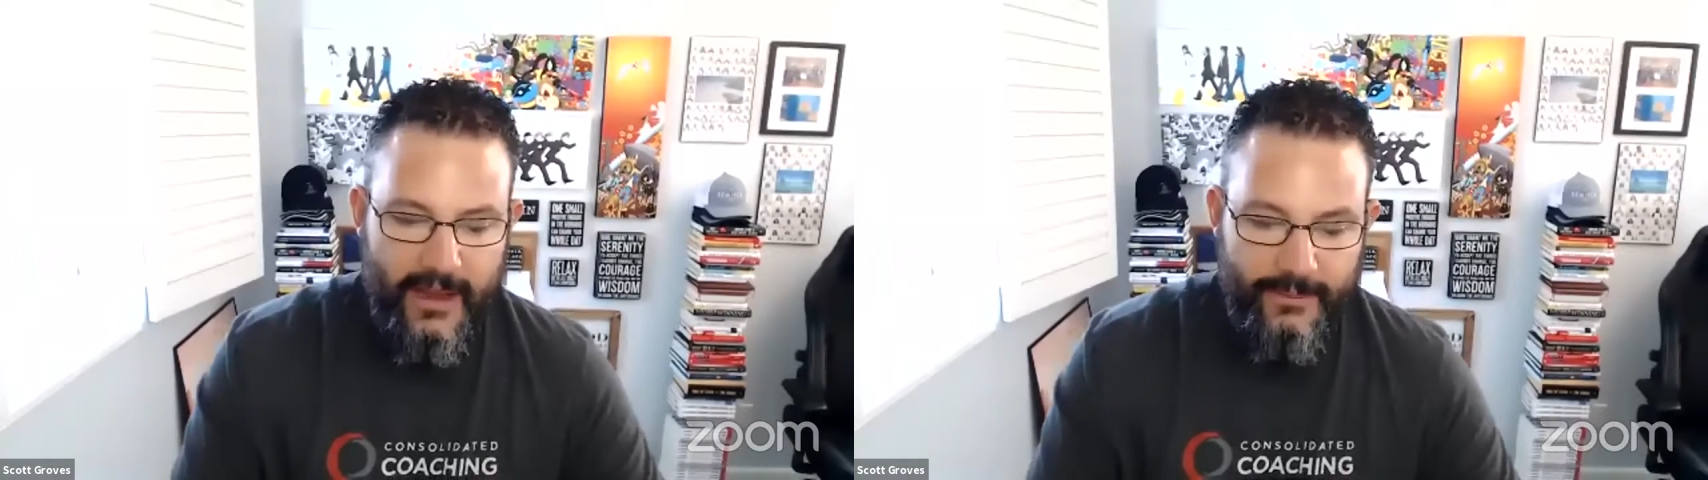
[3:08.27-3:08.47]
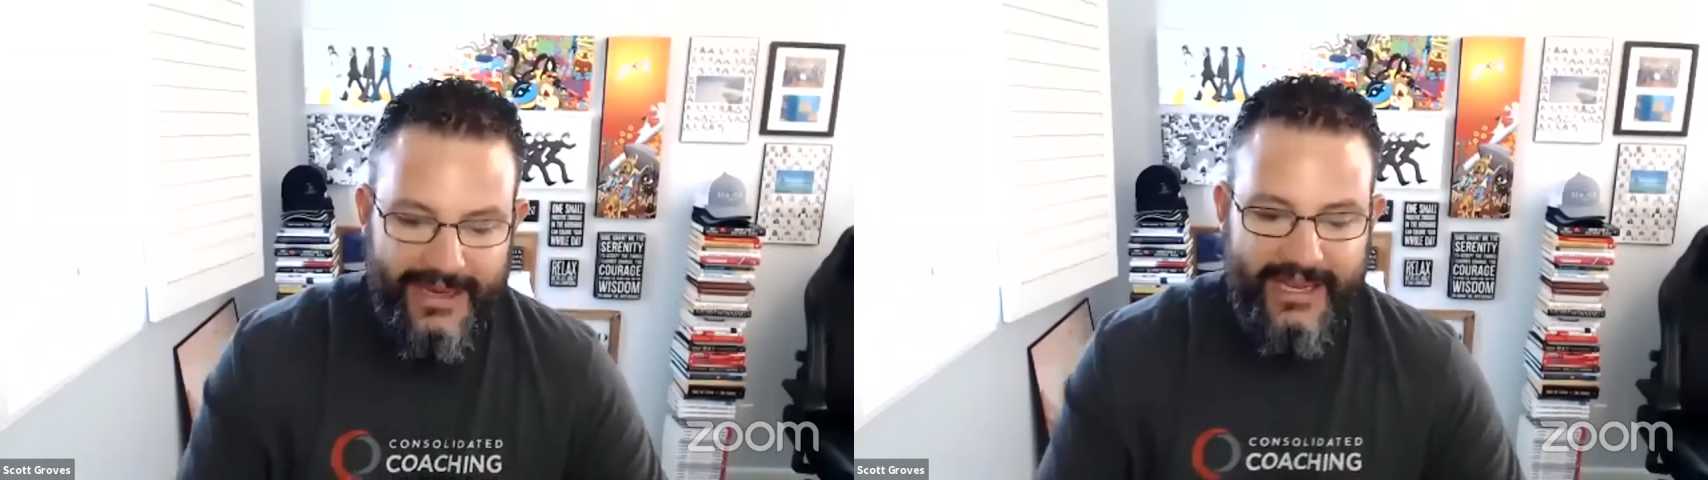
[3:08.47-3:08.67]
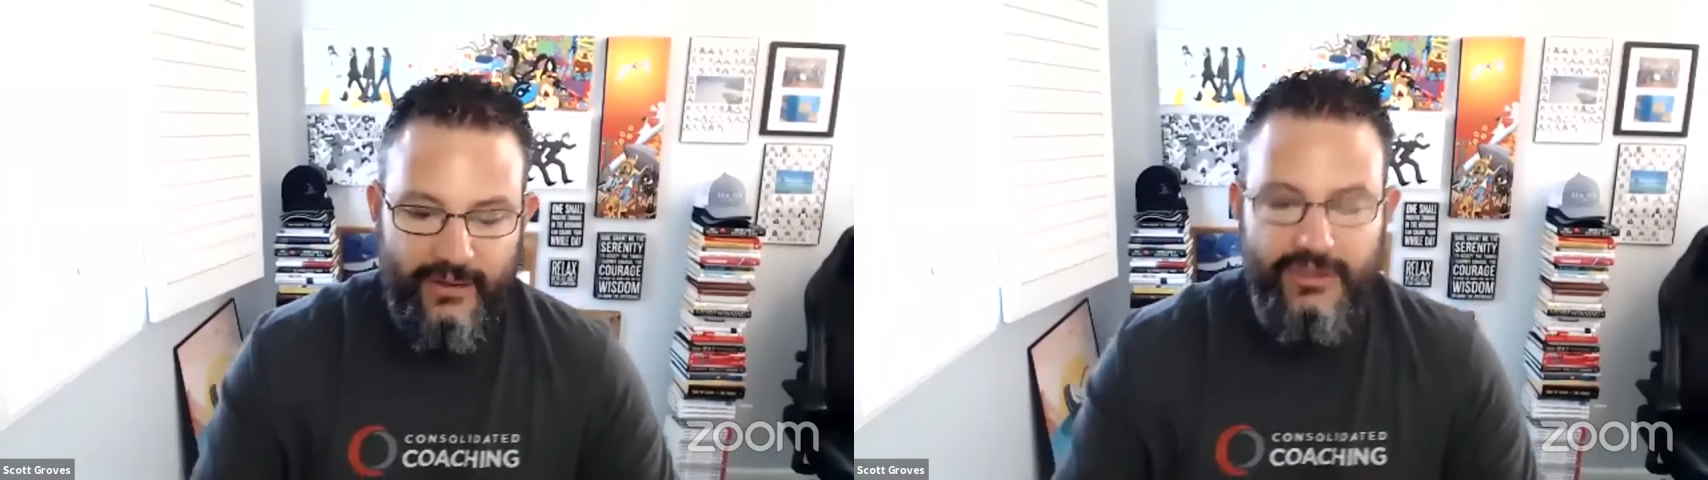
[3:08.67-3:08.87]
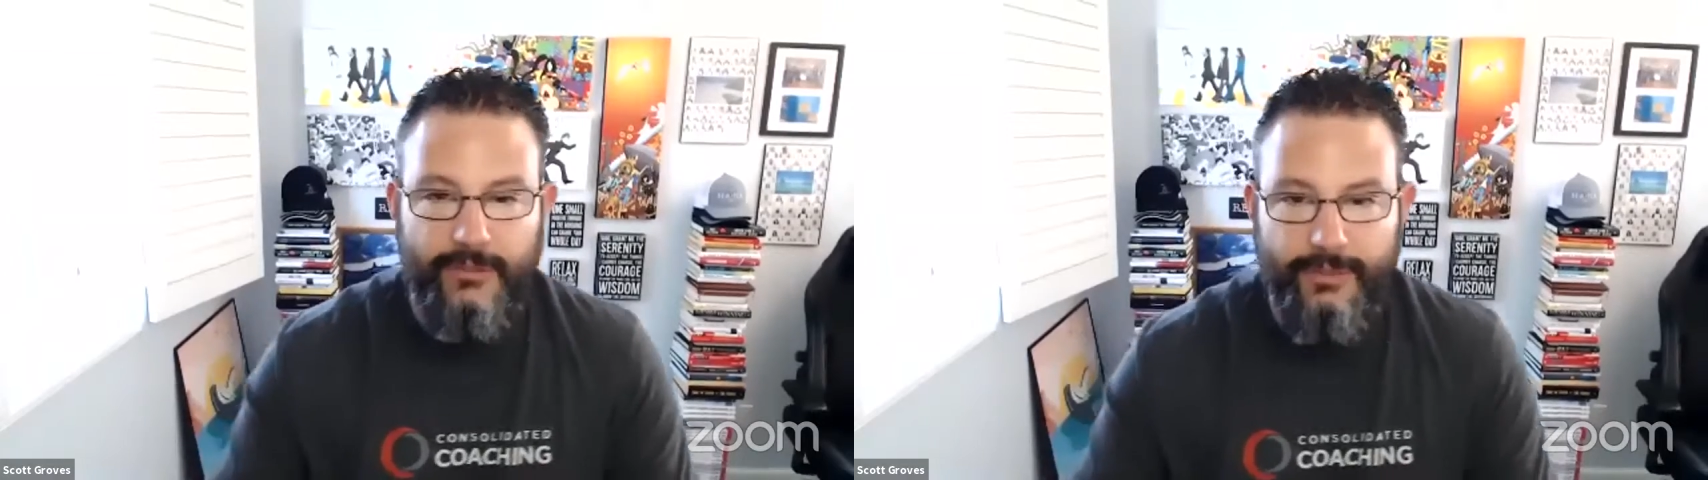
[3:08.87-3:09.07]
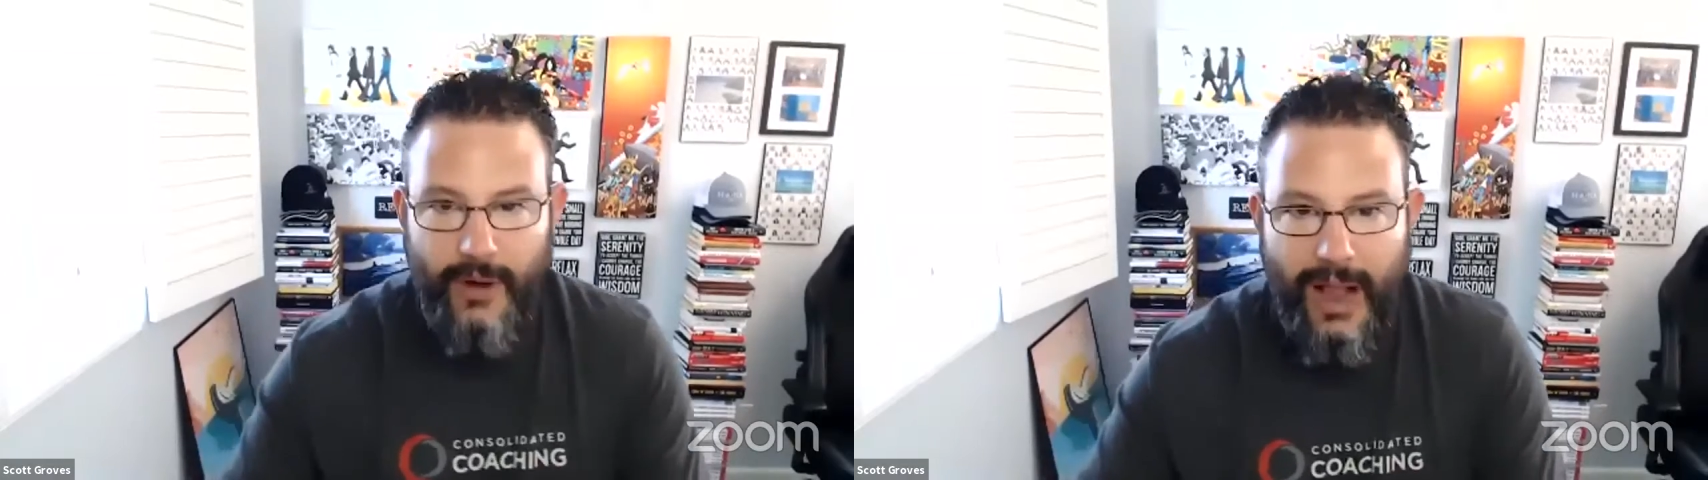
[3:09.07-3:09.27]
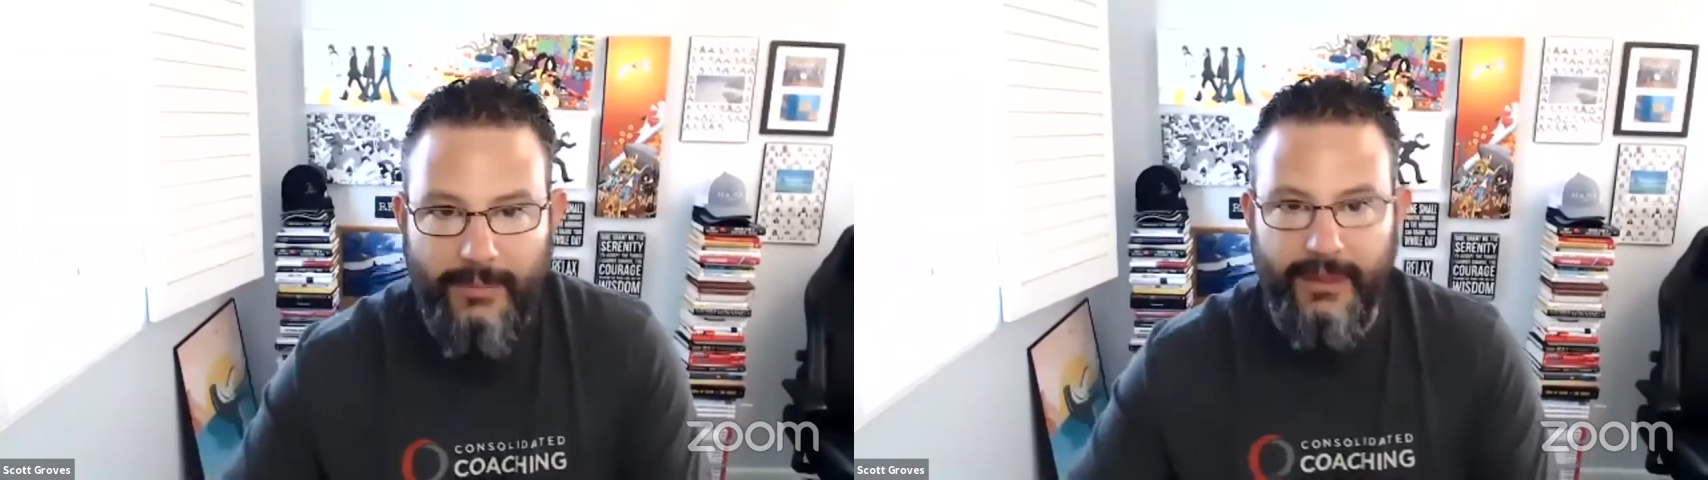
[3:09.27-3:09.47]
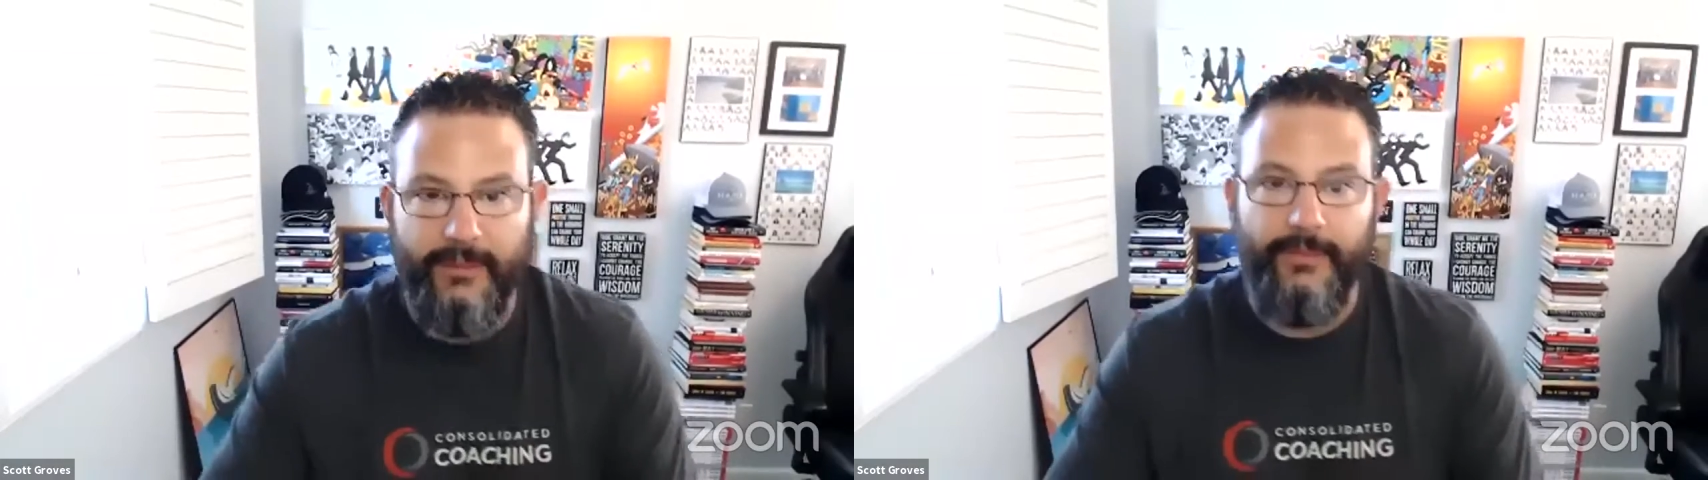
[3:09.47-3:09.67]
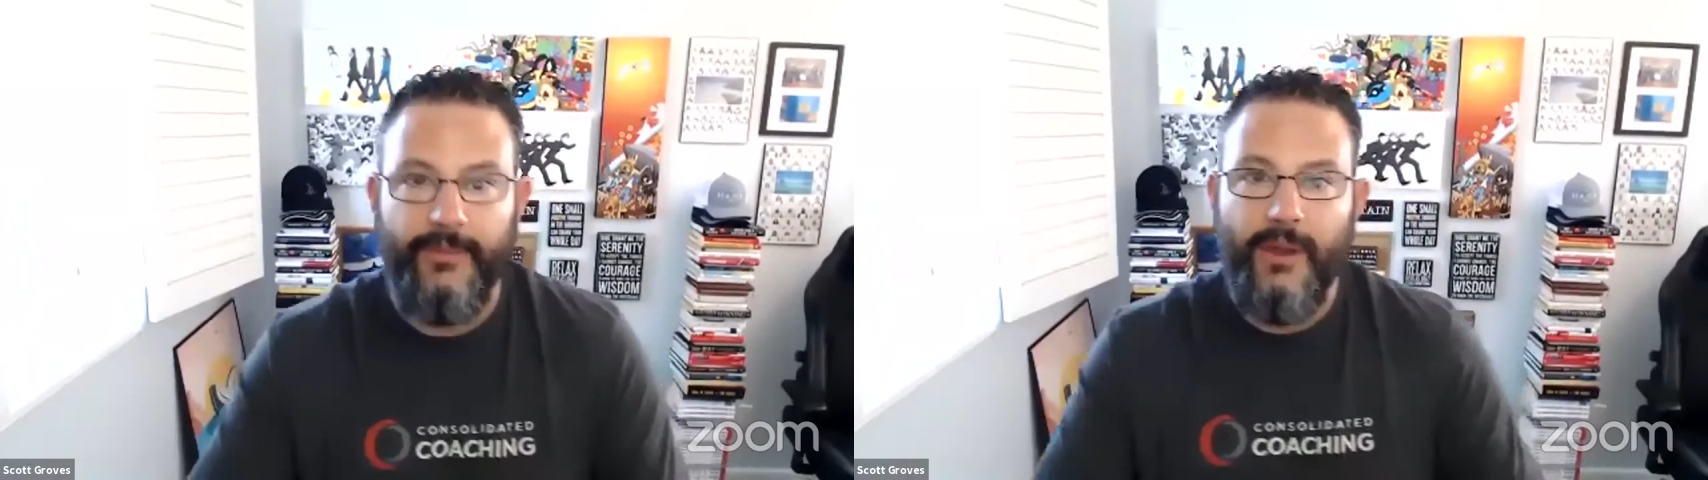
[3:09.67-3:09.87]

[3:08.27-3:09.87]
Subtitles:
But here's the problem